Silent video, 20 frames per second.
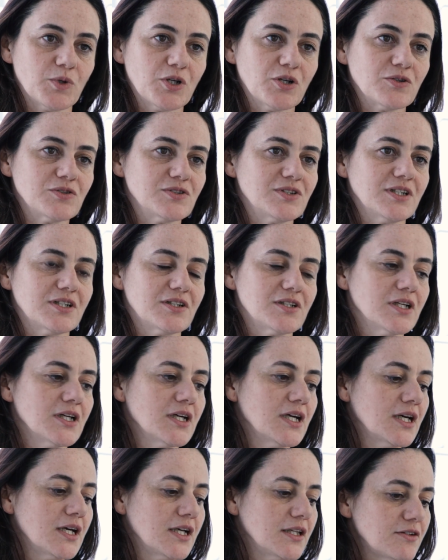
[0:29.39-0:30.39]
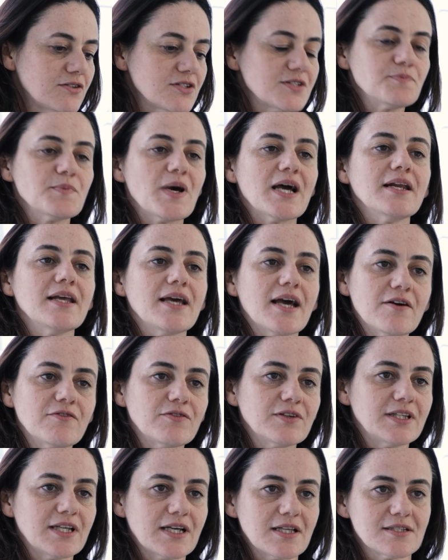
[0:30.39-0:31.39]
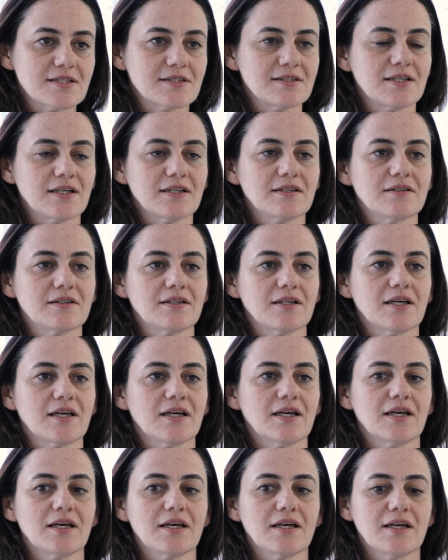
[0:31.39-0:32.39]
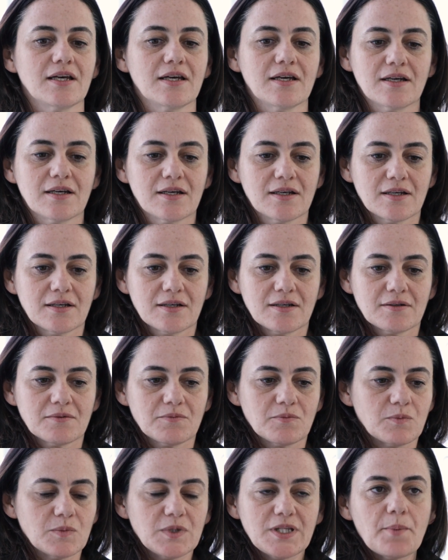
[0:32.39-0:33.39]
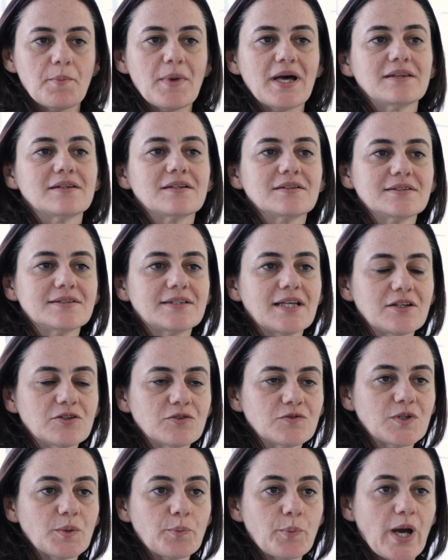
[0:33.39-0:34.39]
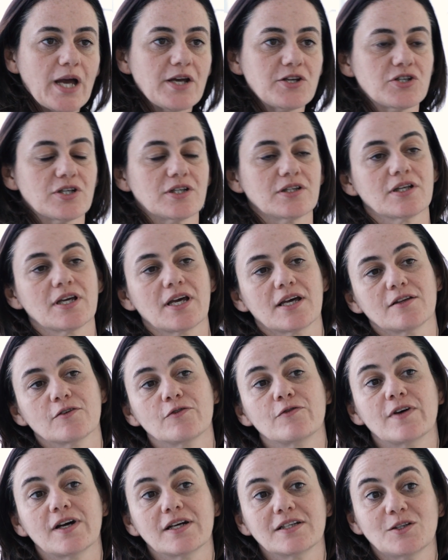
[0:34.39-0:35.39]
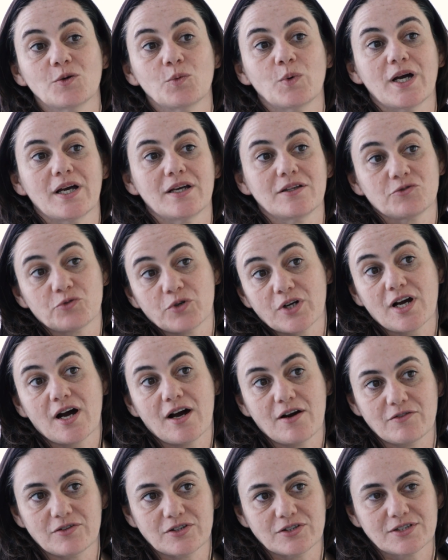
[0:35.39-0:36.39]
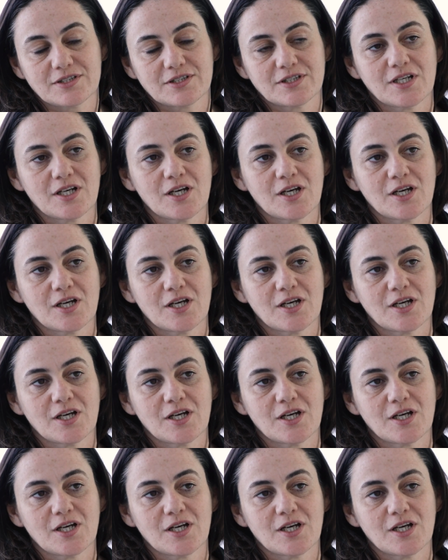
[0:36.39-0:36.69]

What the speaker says: because there's many evidence that the mental state of the patient can affect the way it recovers.